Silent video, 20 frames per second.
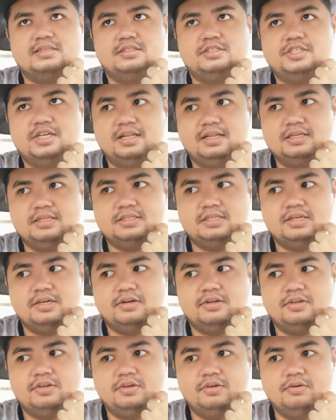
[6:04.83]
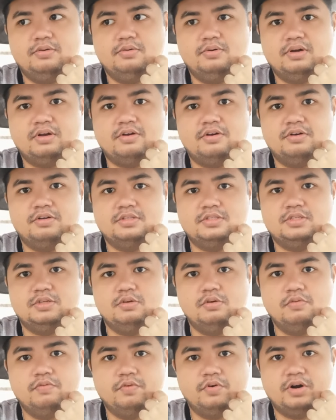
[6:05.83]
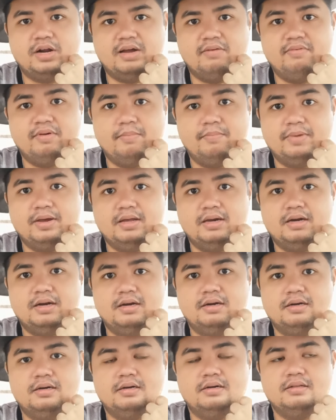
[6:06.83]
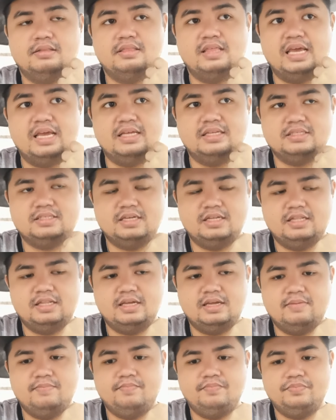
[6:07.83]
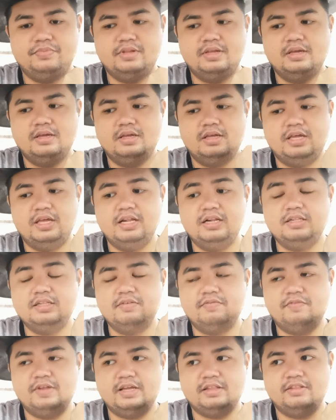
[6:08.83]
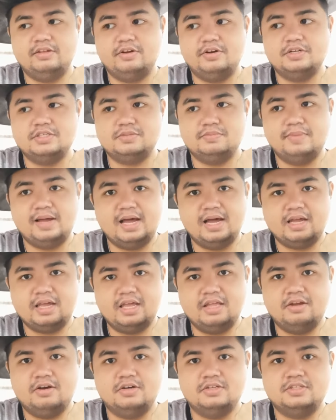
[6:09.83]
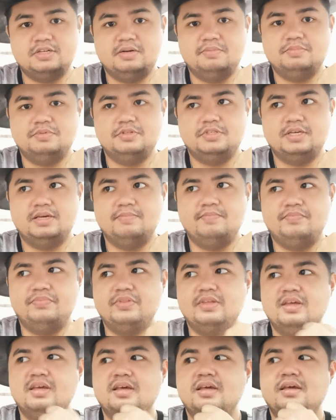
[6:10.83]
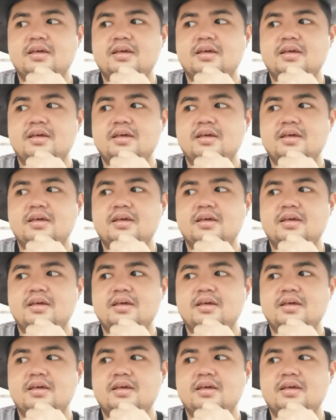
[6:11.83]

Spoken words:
cast jealousy on you, curse you for having better things than them, it'll deflect the curse back and cause harm to them.